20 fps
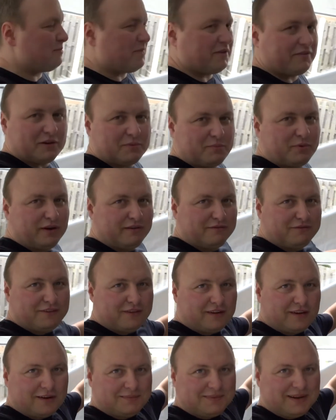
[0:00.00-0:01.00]
having a brain
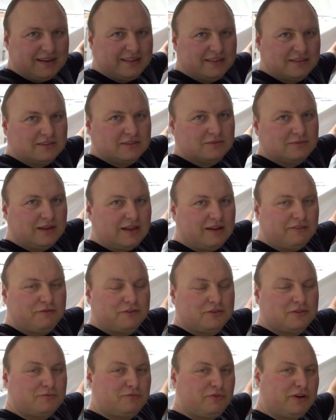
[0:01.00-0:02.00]
fart about this as well. For
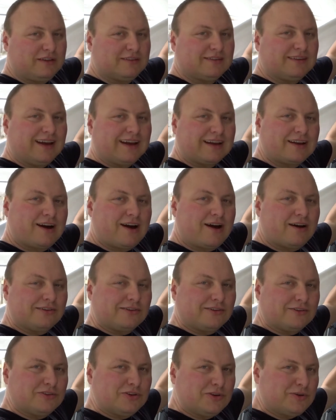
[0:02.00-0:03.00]
some reason, I can't
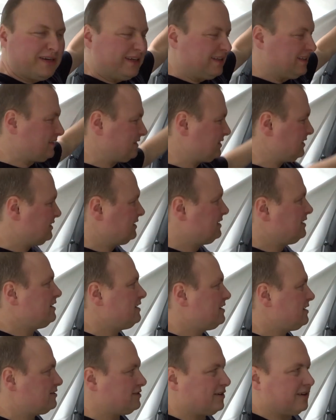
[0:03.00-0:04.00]
undo it.
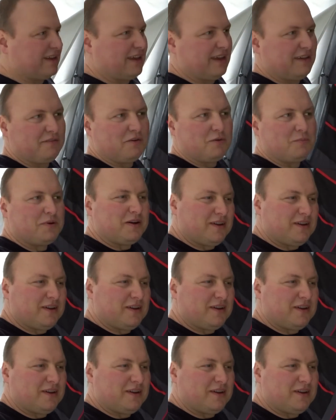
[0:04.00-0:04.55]
So I gave up.